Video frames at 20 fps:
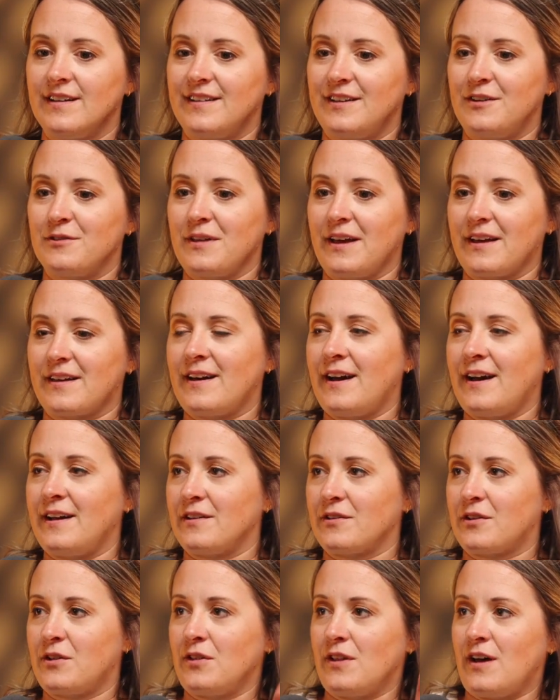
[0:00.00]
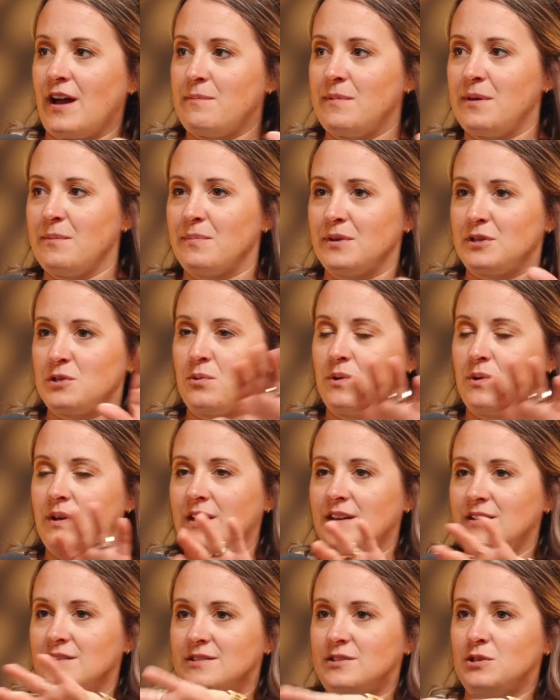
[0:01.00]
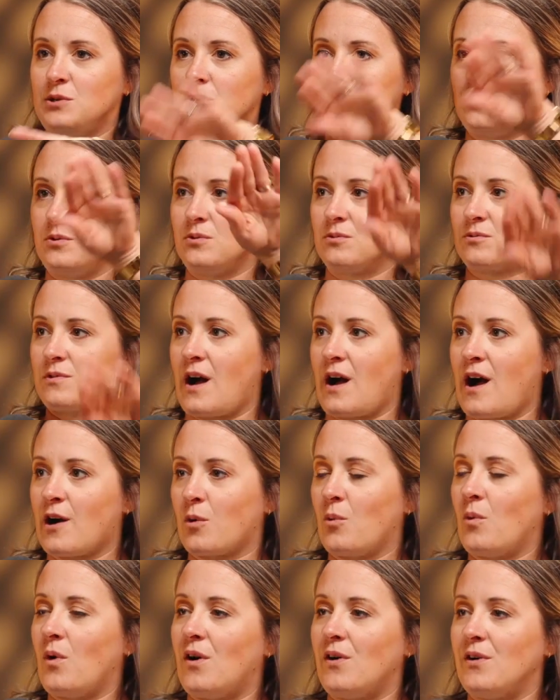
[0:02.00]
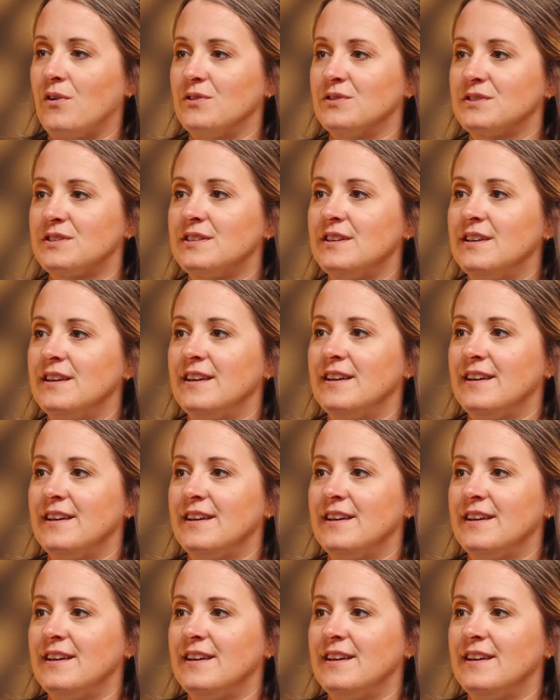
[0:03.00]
you're like kind of climbing between two rock walls